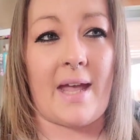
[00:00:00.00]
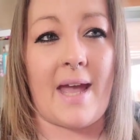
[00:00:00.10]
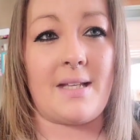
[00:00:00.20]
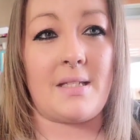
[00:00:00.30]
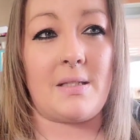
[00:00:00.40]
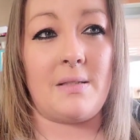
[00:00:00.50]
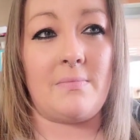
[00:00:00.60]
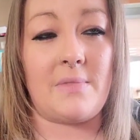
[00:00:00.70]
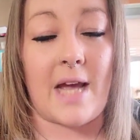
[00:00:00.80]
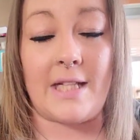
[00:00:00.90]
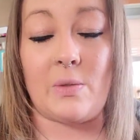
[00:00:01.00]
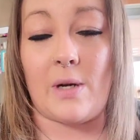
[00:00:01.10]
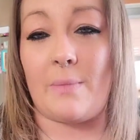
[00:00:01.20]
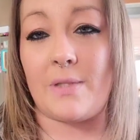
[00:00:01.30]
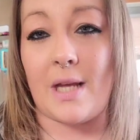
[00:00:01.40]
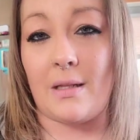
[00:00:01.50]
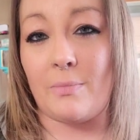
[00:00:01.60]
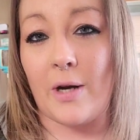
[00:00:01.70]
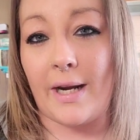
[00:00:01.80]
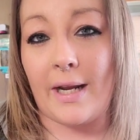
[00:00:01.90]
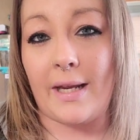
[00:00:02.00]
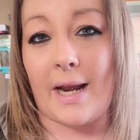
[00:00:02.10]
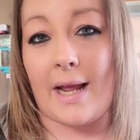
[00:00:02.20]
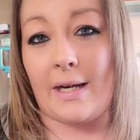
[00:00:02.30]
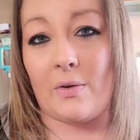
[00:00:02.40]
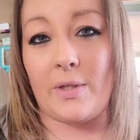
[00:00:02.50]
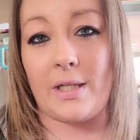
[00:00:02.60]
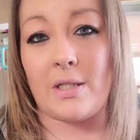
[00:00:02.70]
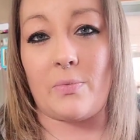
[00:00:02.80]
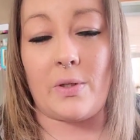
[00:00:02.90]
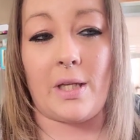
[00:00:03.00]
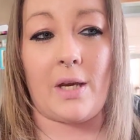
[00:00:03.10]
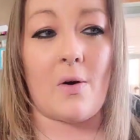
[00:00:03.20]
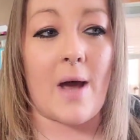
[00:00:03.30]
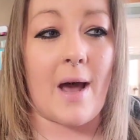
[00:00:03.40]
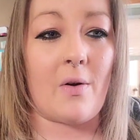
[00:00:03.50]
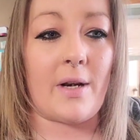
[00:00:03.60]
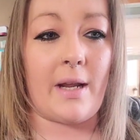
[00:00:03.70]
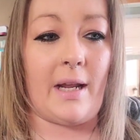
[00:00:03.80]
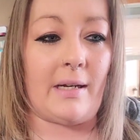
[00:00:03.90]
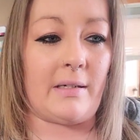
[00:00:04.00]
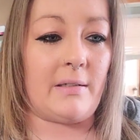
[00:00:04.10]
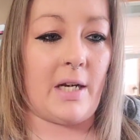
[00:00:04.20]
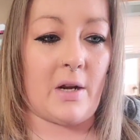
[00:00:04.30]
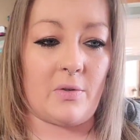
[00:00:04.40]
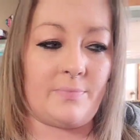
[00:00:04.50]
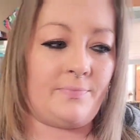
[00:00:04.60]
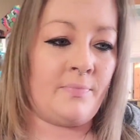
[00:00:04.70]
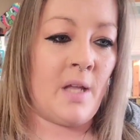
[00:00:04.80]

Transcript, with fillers: I guess that's what I'm celebrating and I don't need to really go out and, you know,